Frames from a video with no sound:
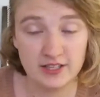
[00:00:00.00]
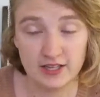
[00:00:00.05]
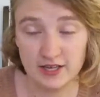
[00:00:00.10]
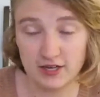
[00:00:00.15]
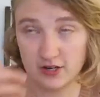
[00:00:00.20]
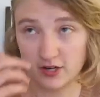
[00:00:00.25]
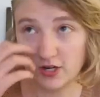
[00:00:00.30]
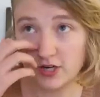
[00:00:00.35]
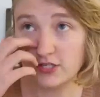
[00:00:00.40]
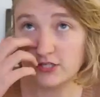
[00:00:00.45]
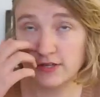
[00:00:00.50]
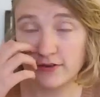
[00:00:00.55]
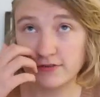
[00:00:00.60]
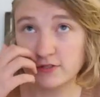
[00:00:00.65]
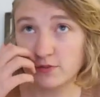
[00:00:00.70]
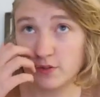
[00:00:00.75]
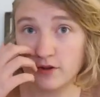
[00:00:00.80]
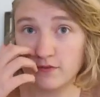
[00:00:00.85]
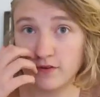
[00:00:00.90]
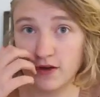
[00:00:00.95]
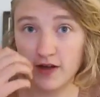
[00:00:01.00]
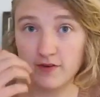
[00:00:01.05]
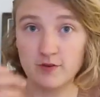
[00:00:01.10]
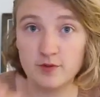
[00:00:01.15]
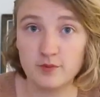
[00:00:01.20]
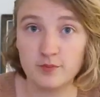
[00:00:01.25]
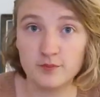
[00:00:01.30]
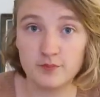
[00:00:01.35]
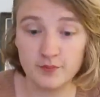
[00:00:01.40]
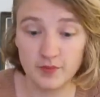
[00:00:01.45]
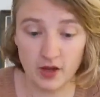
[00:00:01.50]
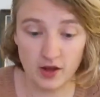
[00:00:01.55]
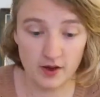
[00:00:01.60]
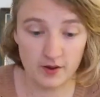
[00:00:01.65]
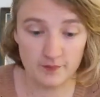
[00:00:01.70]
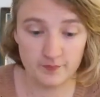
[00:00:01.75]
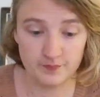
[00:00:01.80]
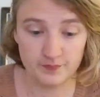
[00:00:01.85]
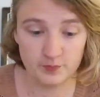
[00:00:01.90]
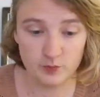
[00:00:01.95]
like, or 7:25 or,
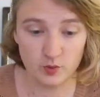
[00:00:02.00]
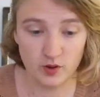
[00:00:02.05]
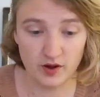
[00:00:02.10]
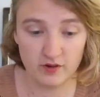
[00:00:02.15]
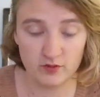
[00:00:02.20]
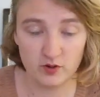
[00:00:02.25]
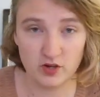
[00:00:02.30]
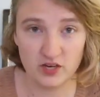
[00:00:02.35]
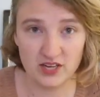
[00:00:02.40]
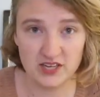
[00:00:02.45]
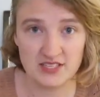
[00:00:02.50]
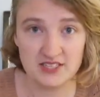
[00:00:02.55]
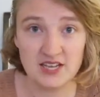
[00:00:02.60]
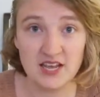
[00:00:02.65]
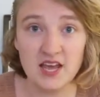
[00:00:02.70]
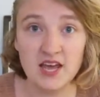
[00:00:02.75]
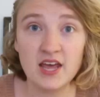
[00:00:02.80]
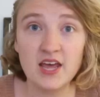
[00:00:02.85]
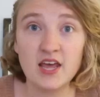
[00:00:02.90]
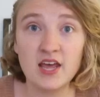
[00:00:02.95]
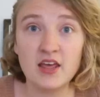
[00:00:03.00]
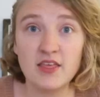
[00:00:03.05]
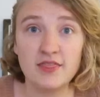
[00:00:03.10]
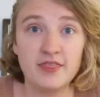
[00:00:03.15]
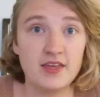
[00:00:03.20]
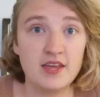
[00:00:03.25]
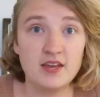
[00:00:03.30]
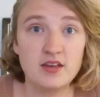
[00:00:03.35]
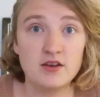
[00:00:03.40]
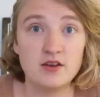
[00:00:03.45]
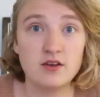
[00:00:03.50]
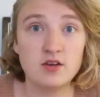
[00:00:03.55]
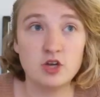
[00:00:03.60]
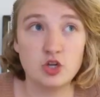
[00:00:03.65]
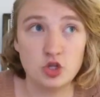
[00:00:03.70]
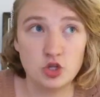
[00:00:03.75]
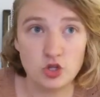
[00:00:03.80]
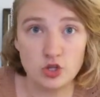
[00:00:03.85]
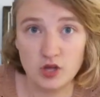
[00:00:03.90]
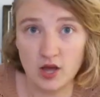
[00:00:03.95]
whatever it is, then
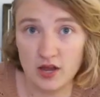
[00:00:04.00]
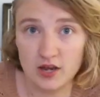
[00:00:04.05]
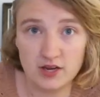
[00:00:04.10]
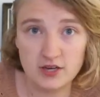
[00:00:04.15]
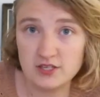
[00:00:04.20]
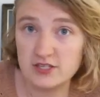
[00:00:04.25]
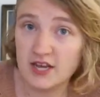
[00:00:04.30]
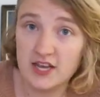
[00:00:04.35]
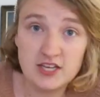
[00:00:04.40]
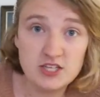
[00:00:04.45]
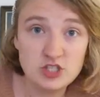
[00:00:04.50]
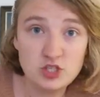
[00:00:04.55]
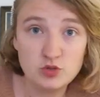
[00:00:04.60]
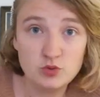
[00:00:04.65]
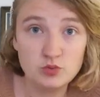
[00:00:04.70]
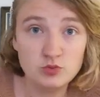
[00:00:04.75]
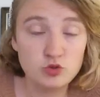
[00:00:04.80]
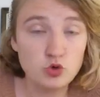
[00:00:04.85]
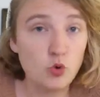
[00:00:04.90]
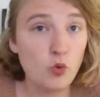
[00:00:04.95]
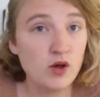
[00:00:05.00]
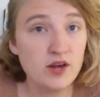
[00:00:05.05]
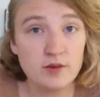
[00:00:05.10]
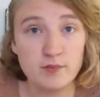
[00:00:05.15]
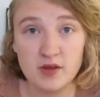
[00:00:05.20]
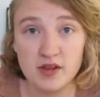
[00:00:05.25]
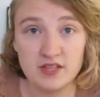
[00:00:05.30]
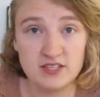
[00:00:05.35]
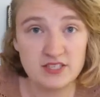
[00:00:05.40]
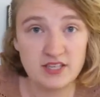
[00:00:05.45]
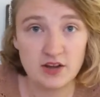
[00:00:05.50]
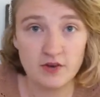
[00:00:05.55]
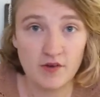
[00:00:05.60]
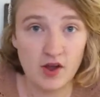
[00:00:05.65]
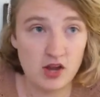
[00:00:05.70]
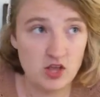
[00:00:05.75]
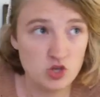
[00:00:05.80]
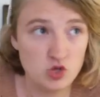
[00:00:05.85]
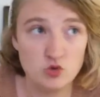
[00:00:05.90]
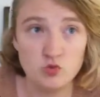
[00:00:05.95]
and it takes you 20 minutes to get
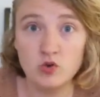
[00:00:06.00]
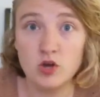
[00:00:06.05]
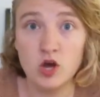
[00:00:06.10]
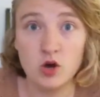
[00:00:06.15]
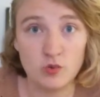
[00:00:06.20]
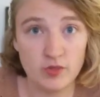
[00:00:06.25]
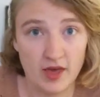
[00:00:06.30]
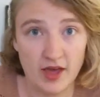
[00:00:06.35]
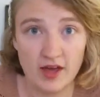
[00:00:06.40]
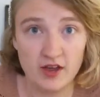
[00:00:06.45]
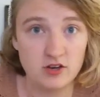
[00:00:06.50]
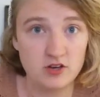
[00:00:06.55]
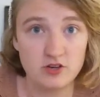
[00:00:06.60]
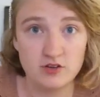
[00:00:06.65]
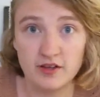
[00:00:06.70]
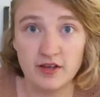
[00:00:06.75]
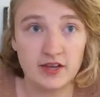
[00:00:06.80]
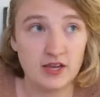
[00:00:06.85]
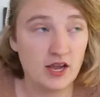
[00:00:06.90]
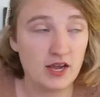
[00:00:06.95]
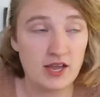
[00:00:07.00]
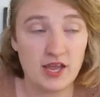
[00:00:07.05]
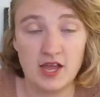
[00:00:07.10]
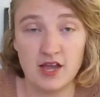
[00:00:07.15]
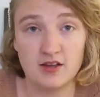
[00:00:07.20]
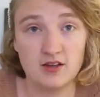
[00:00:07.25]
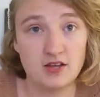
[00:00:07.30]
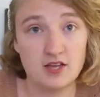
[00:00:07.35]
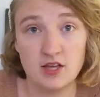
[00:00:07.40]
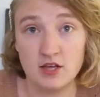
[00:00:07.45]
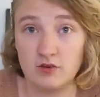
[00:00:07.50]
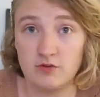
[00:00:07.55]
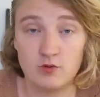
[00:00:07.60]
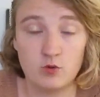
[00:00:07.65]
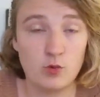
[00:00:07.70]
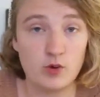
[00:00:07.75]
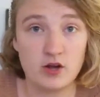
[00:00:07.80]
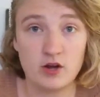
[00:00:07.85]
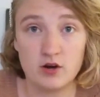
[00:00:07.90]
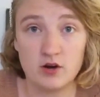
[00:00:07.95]
ready, you know that. You're like, I can't get
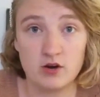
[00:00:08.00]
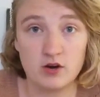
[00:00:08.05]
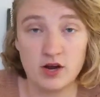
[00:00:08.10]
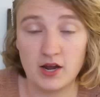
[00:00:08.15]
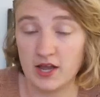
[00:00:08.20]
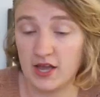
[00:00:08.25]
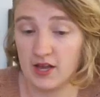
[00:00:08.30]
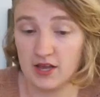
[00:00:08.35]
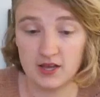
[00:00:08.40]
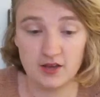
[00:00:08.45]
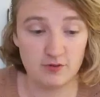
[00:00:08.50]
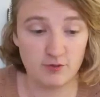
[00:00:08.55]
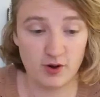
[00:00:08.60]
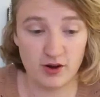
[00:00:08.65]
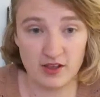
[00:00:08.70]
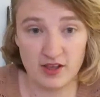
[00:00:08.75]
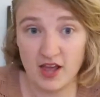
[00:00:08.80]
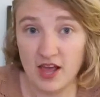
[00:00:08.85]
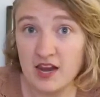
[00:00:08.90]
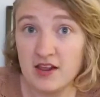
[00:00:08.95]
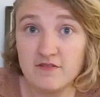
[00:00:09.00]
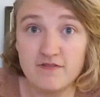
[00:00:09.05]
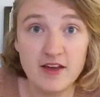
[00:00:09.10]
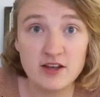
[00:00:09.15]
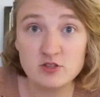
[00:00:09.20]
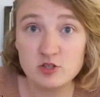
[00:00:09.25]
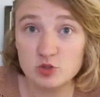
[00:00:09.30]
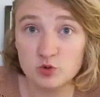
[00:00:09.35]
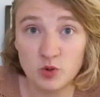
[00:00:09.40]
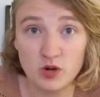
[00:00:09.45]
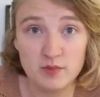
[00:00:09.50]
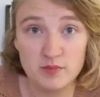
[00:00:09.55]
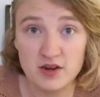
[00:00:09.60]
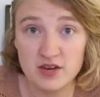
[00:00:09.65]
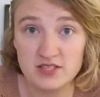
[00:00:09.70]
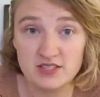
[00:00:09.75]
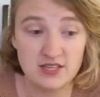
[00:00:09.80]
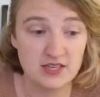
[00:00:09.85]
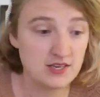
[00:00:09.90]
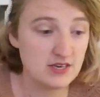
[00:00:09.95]
ready any faster than 20
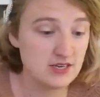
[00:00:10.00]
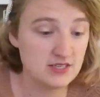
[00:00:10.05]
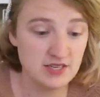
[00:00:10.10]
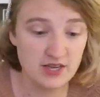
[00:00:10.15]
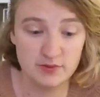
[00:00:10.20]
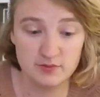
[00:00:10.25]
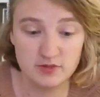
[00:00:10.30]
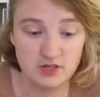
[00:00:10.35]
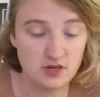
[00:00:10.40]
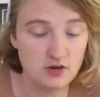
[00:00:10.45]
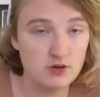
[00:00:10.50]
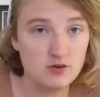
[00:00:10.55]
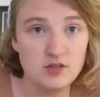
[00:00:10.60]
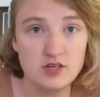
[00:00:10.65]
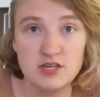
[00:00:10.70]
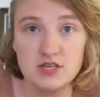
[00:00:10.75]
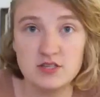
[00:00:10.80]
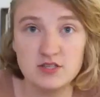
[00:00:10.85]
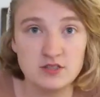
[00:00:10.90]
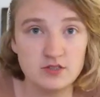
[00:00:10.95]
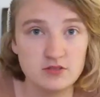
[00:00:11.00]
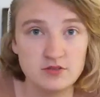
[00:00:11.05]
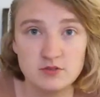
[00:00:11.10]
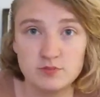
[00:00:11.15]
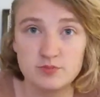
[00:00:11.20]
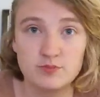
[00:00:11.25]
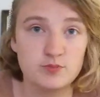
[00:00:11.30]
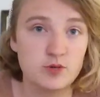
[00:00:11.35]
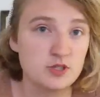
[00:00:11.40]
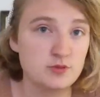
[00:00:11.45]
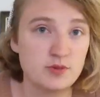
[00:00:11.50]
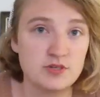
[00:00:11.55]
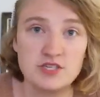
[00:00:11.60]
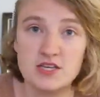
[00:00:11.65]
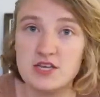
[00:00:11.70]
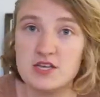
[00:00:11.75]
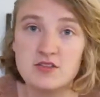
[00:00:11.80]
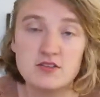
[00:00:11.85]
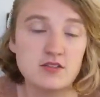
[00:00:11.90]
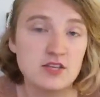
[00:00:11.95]
minutes because I need time to, you know, eat, brush my
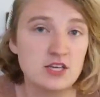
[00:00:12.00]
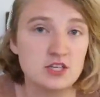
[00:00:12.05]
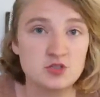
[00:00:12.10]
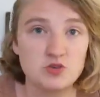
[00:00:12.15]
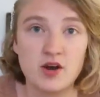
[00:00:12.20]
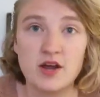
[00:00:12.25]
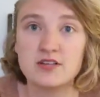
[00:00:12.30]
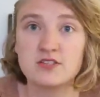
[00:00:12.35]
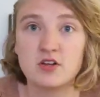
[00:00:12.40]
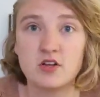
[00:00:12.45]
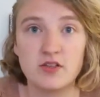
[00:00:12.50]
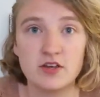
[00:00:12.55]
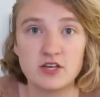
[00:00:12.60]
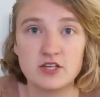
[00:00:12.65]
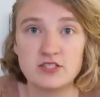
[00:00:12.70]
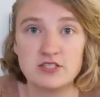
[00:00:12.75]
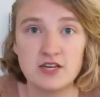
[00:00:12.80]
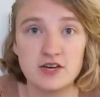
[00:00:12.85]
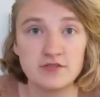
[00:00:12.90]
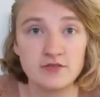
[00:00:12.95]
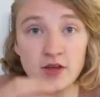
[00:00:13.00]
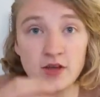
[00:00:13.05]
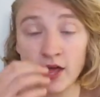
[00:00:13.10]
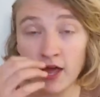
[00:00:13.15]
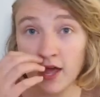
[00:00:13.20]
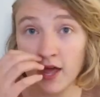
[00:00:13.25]
teeth, get dressed, all that good stuff.